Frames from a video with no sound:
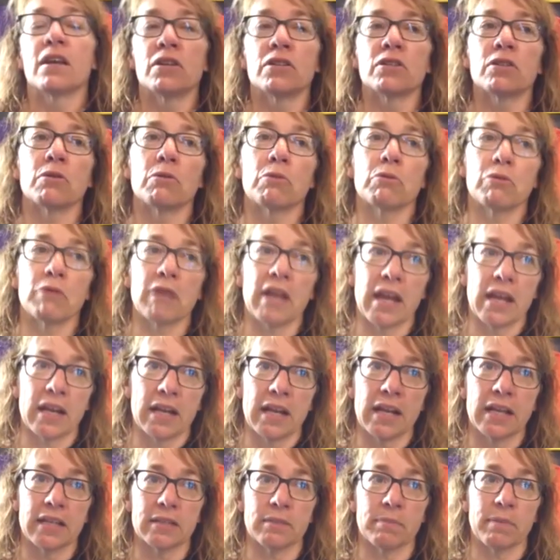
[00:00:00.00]
So that
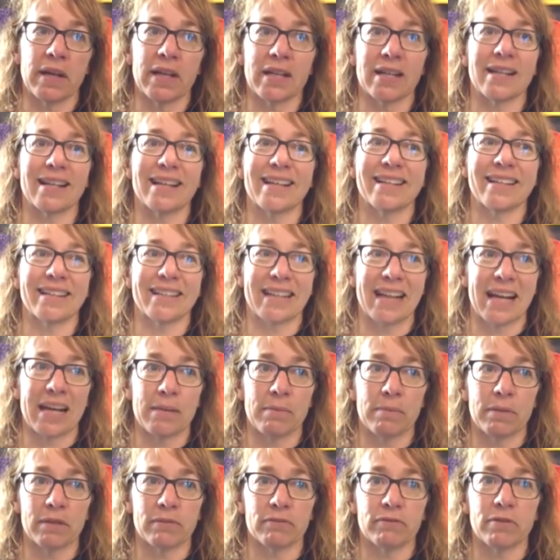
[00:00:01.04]
has been an
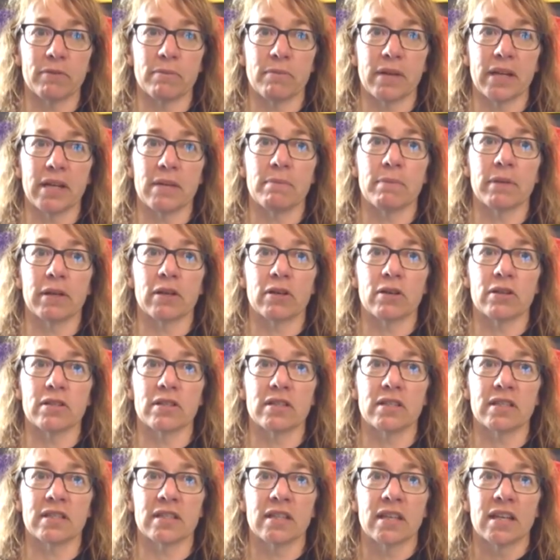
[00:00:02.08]
enabler for me
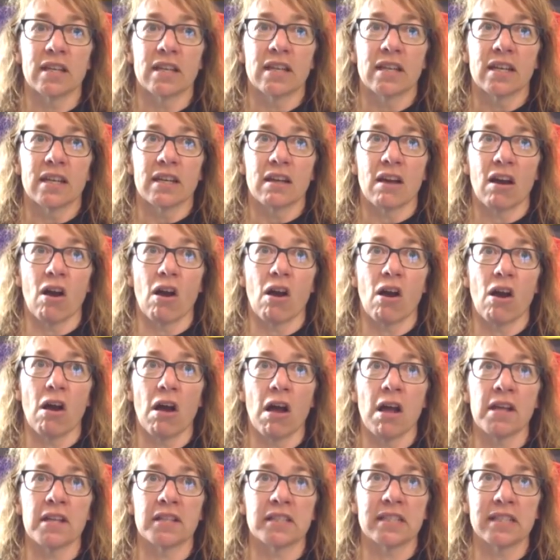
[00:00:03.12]
because
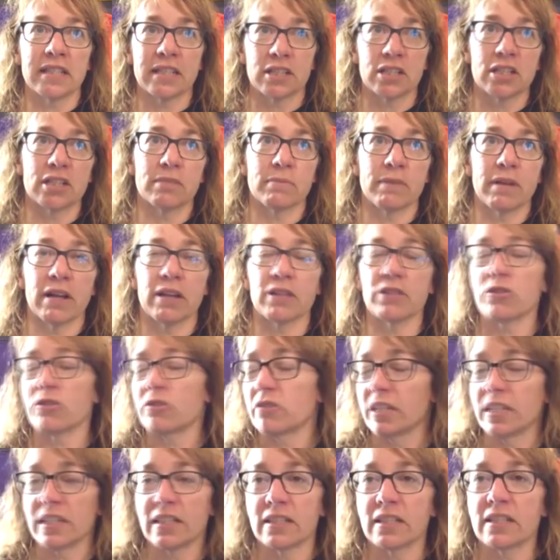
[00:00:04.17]
it teaches me I
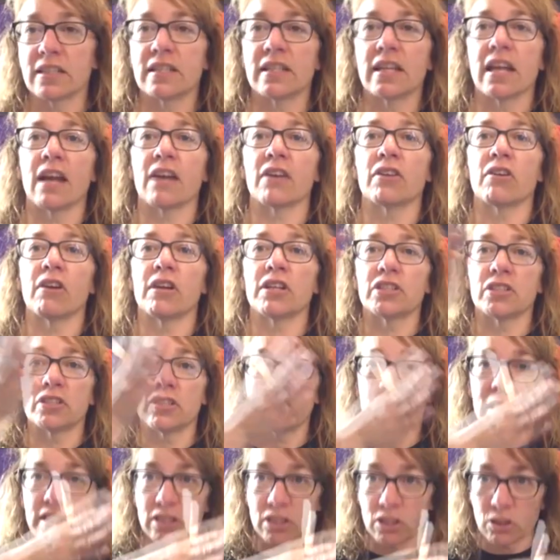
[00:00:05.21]
don't need to doubt, I
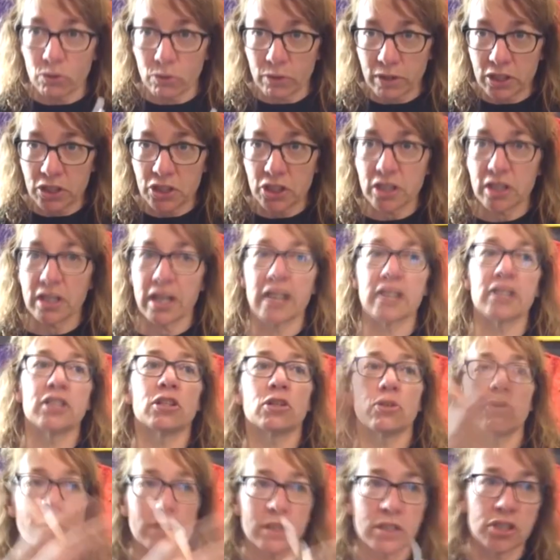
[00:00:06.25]
just need to question, and to
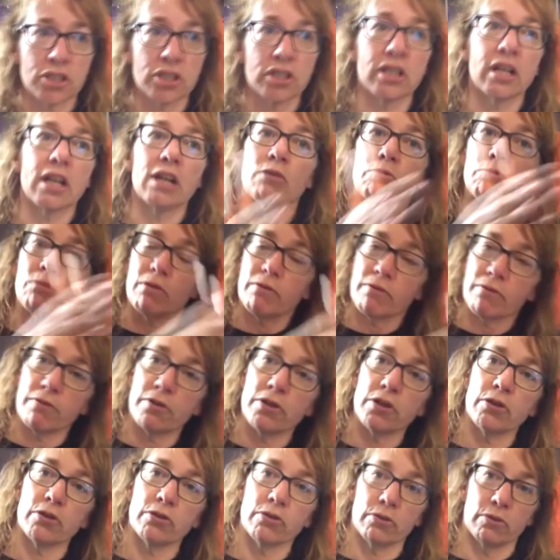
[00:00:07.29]
question and
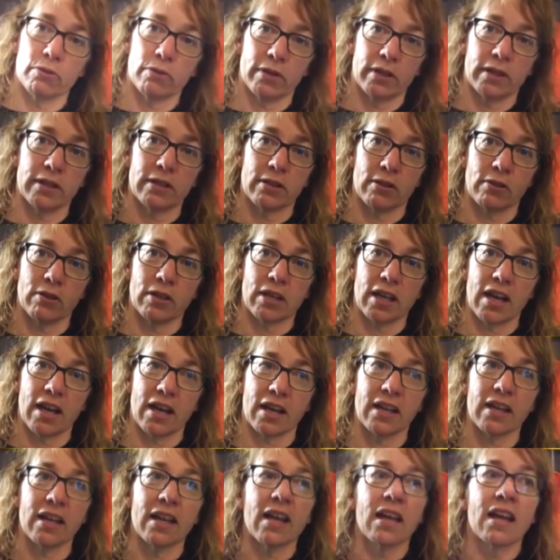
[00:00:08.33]
review is
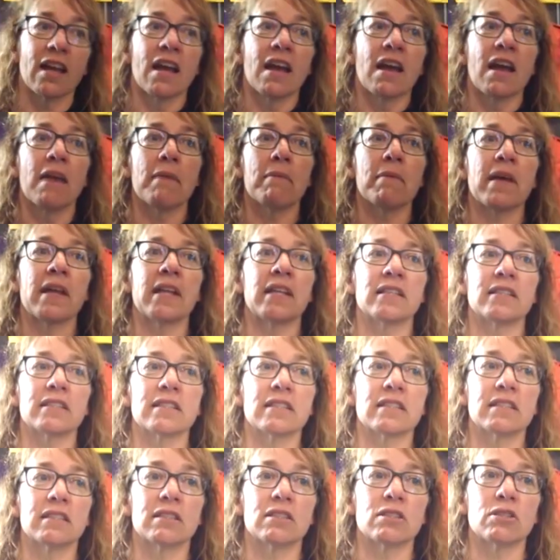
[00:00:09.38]
okay. But
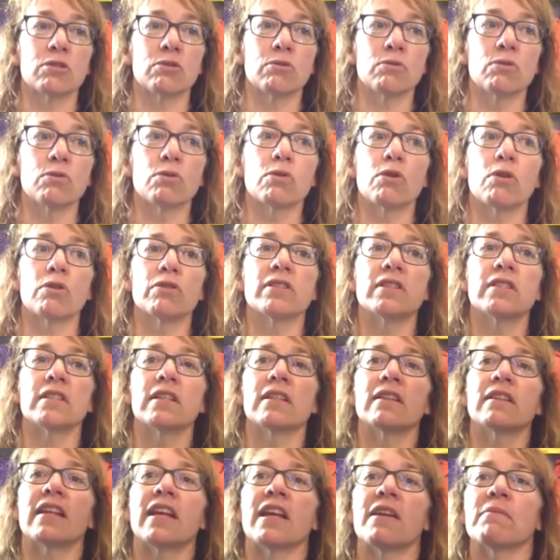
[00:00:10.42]
it's still
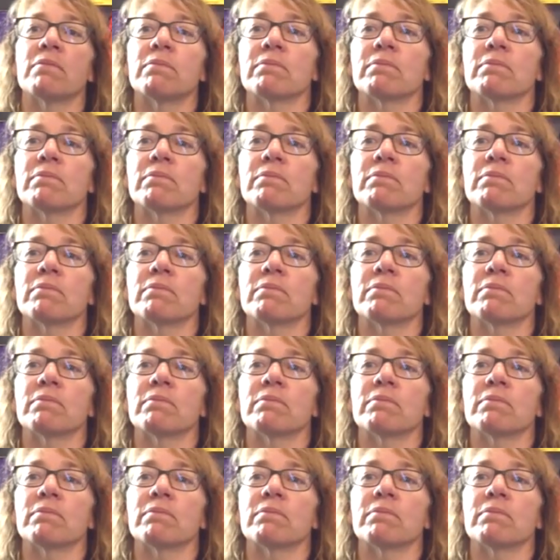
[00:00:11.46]
crossing